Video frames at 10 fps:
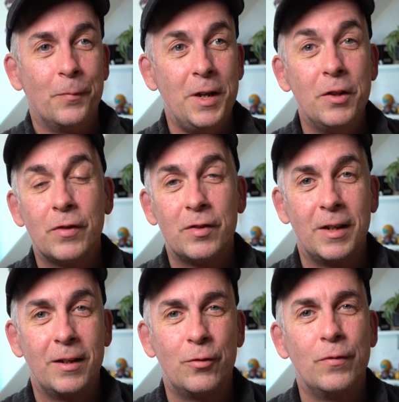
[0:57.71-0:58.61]

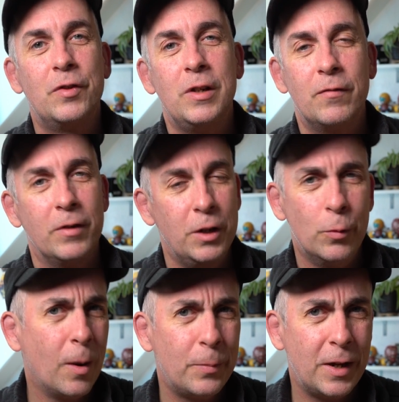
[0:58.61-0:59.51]
interesting to receive
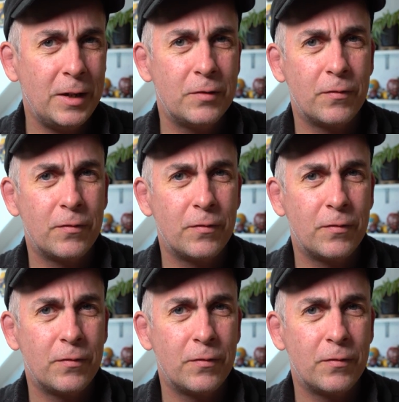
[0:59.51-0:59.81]
new updates